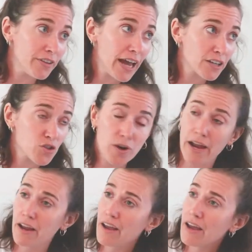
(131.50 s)
on the
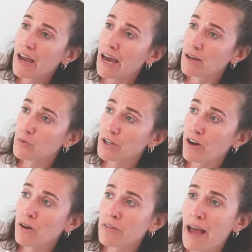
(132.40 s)
x-ray, and we
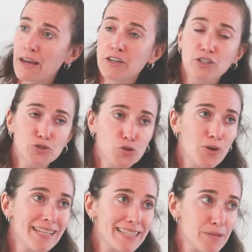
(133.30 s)
call that
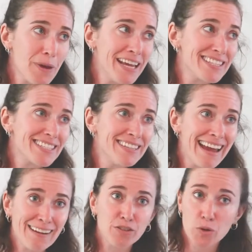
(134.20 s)
joint space
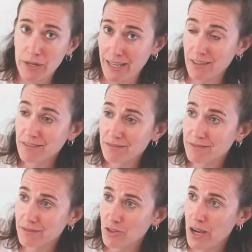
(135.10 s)
narrowing.
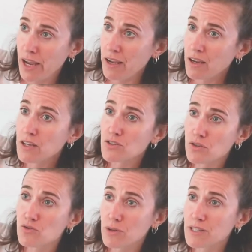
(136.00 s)
Okay,
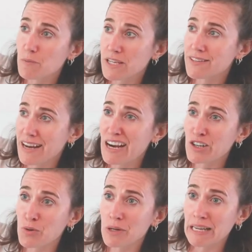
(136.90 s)
so joint space
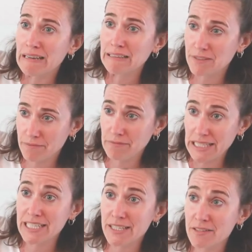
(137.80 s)
narrowing
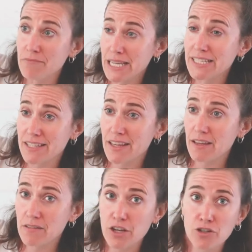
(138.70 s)
means
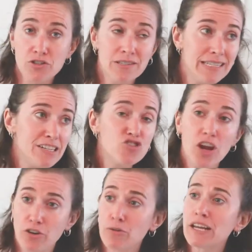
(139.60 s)
that there's
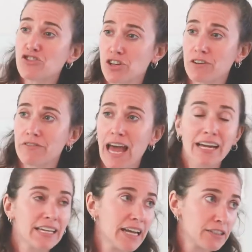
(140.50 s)
degeneration of
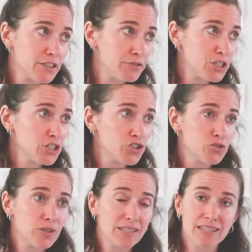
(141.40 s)
that connective
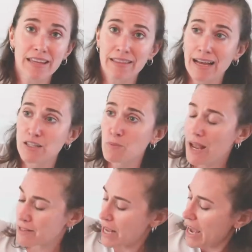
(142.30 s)
tissue that's in that
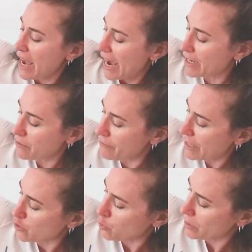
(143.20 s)
space, and
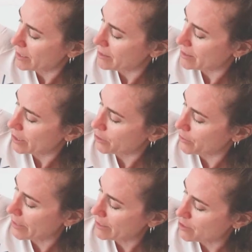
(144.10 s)
eventually it
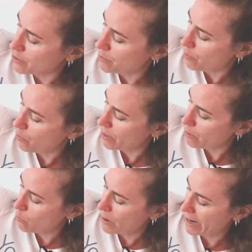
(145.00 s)
deteriorates to the
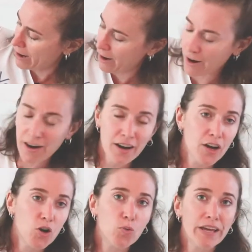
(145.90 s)
point where
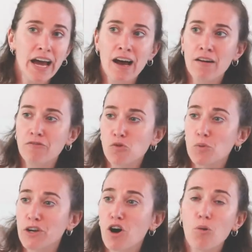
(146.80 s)
we have
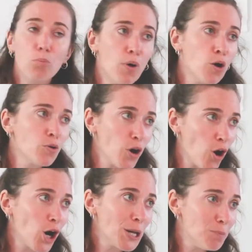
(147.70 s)
what we call bone
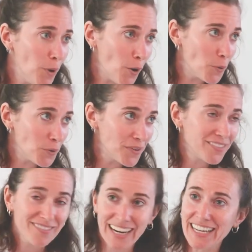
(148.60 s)
on bone,
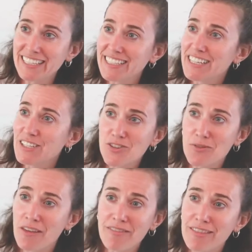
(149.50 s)
right?
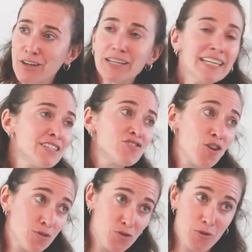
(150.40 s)
So then there is
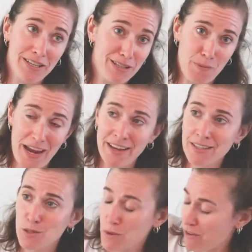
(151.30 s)
no joint
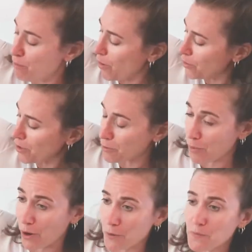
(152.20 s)
space, we have bone on
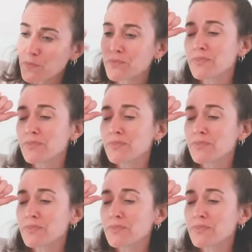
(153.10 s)
bone,